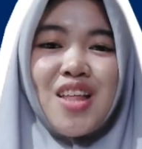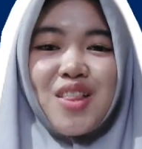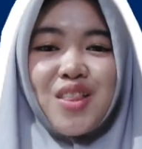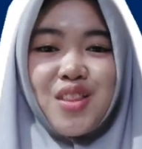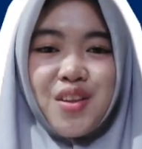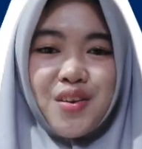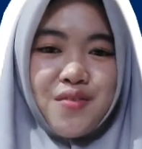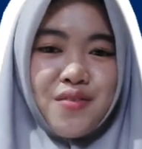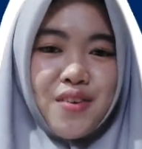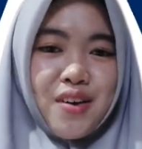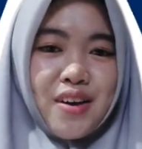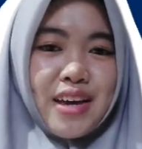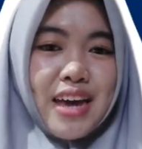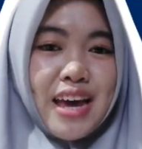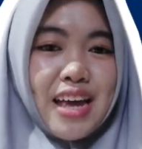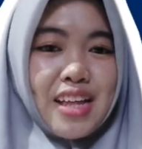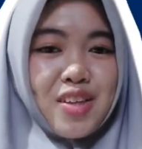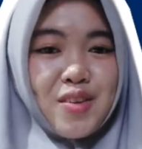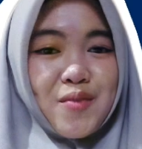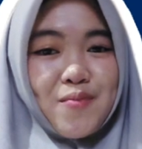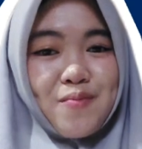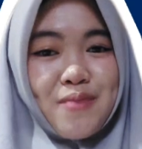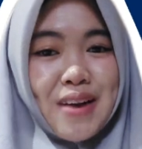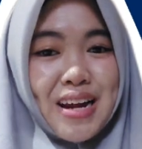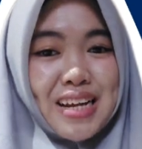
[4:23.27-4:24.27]
Don't forget
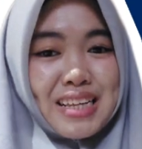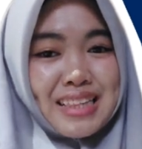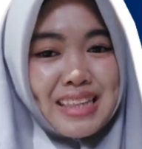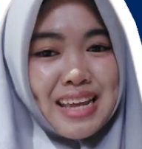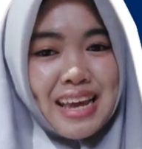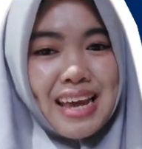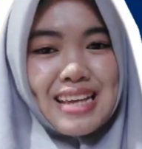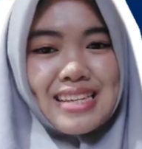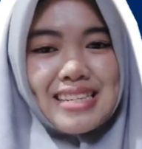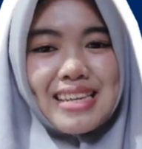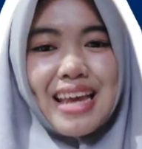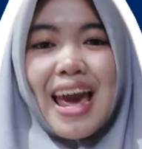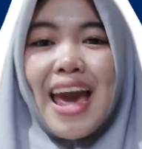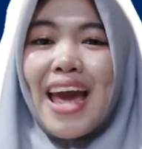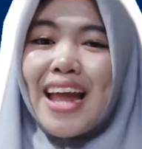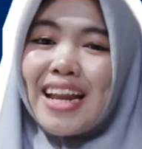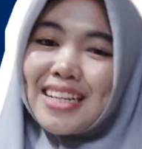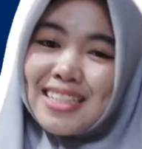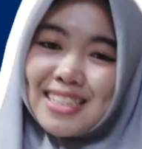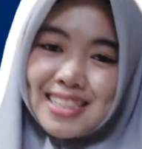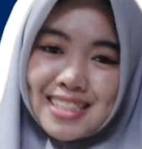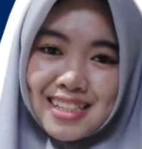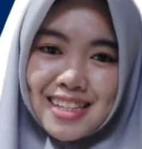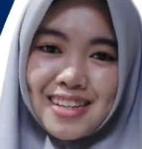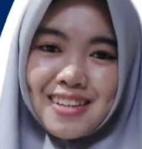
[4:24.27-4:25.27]
to practice
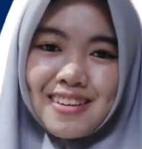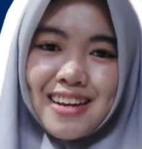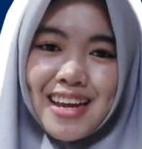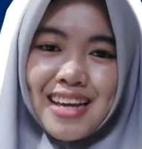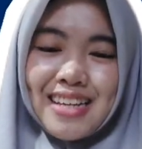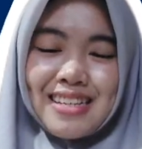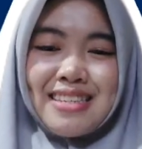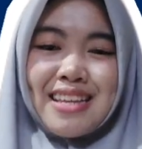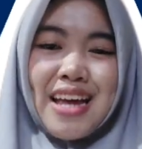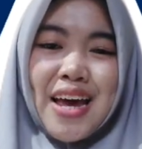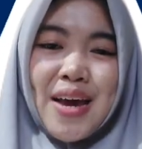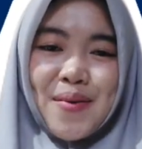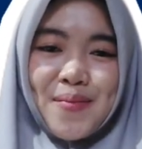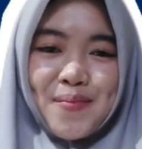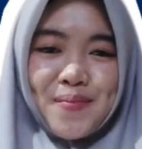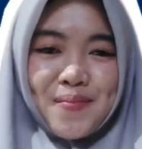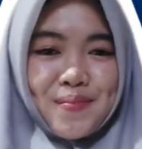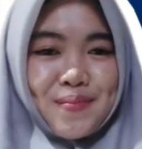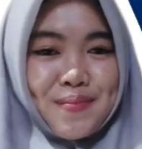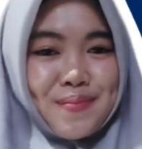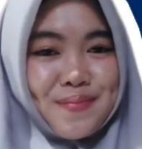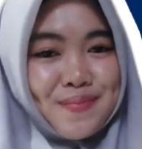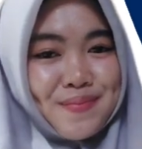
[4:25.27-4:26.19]
and see you next time.